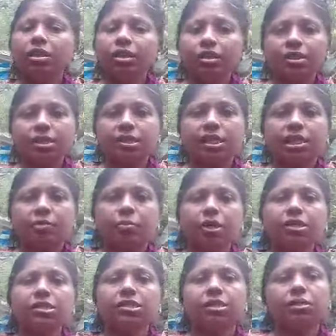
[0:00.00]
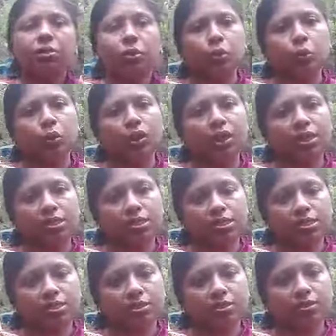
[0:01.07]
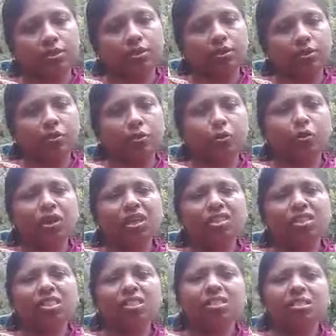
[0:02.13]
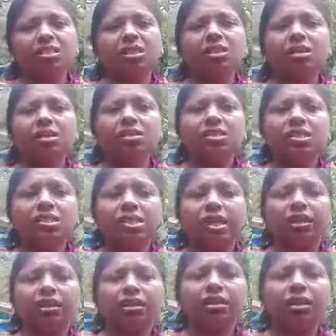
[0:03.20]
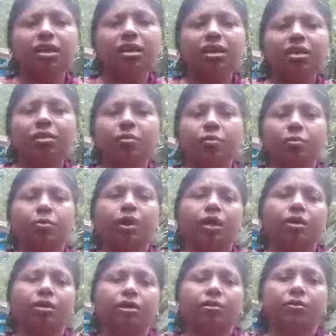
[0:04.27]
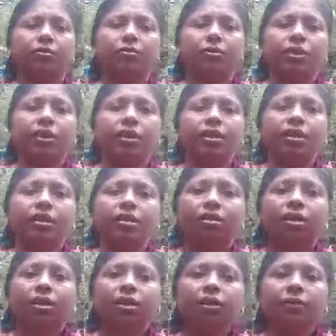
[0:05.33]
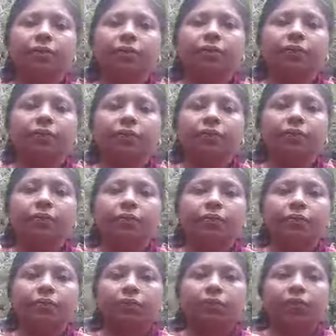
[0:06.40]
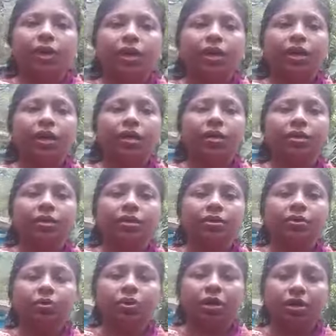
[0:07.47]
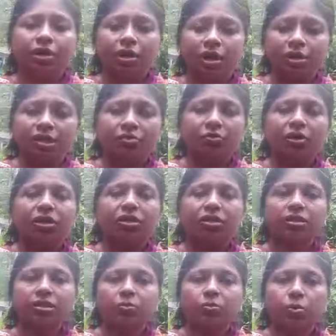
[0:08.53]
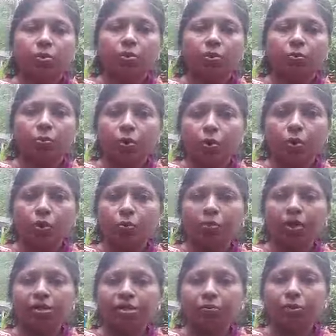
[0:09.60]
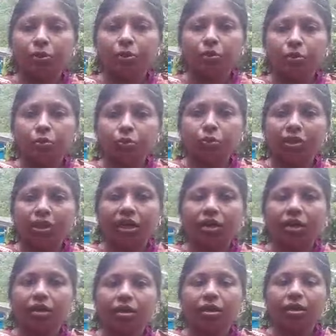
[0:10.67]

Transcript: Its name is nucleus. Nucleus is the center part. Then again you can classify this protoplasm into two there.